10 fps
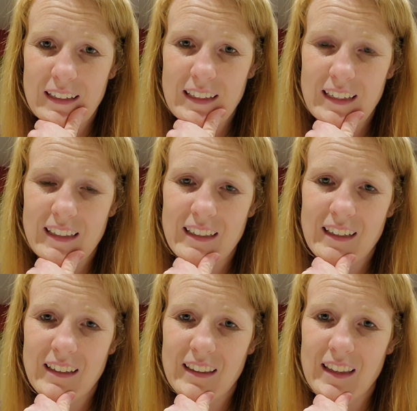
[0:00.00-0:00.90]
in
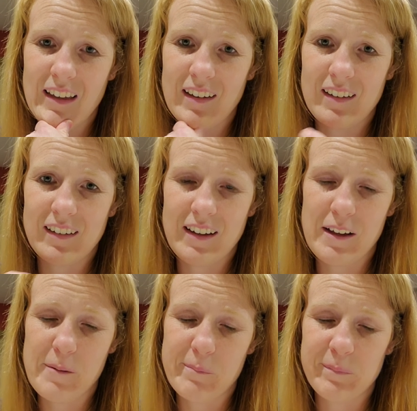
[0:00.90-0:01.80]

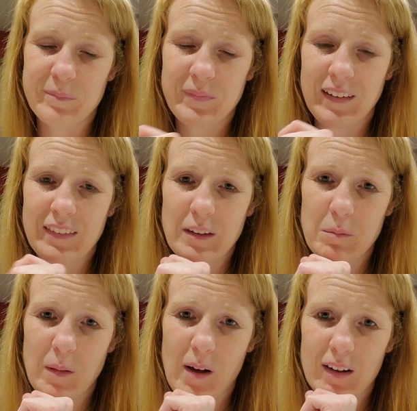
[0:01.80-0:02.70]
the
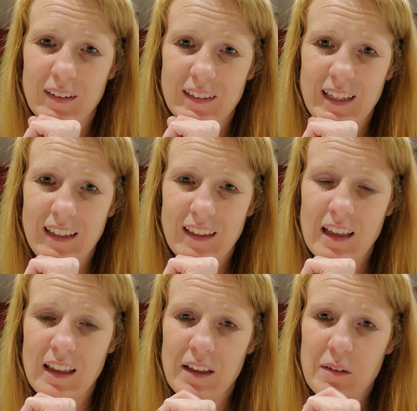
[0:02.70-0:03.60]
blog link
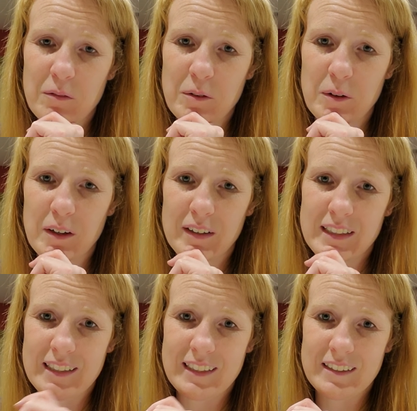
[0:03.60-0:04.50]
for
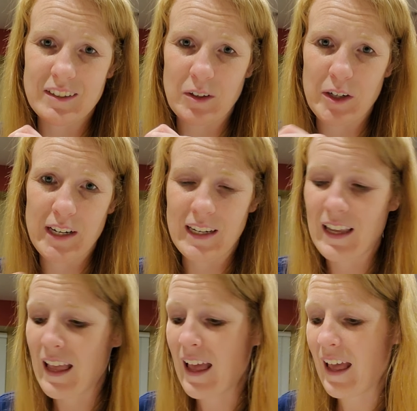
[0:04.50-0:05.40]
distance learning.
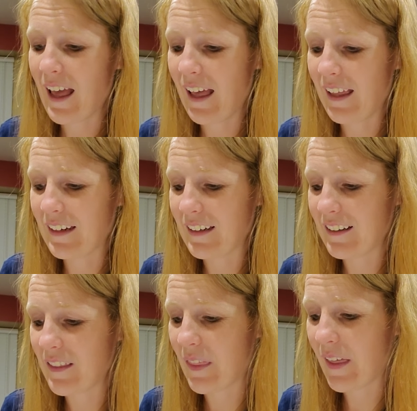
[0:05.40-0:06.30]
And
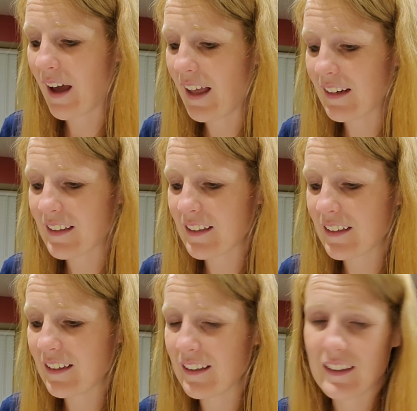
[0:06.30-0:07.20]
that
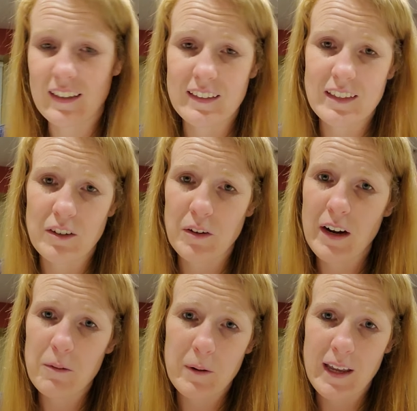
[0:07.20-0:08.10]
is a
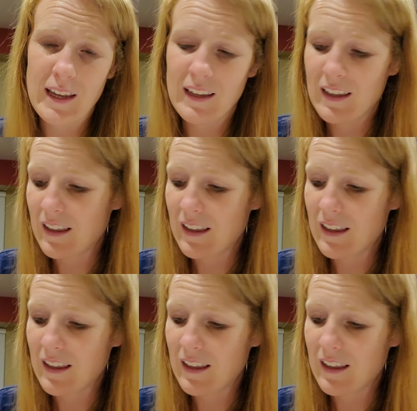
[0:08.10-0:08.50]
great way